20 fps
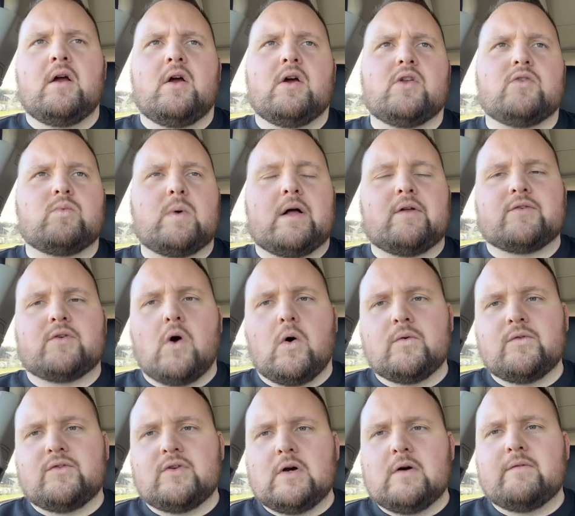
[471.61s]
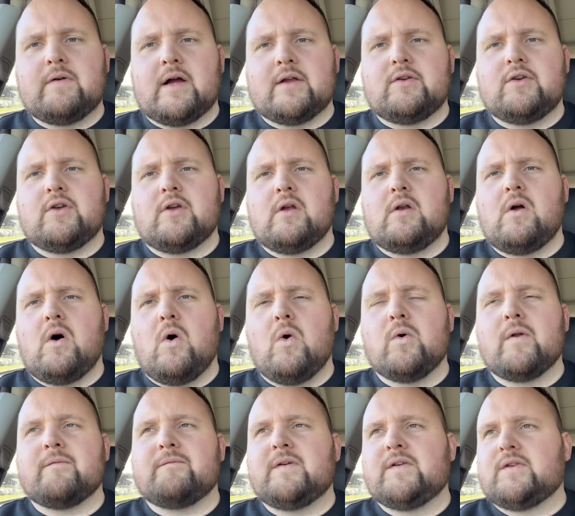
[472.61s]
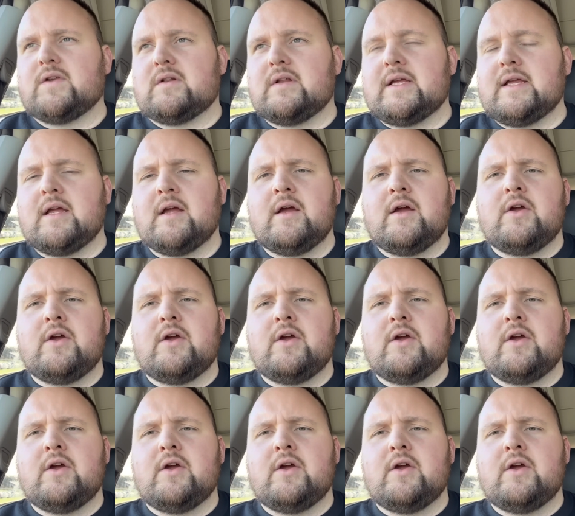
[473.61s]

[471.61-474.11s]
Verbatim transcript: as well as gold and silver. You can hold it physically.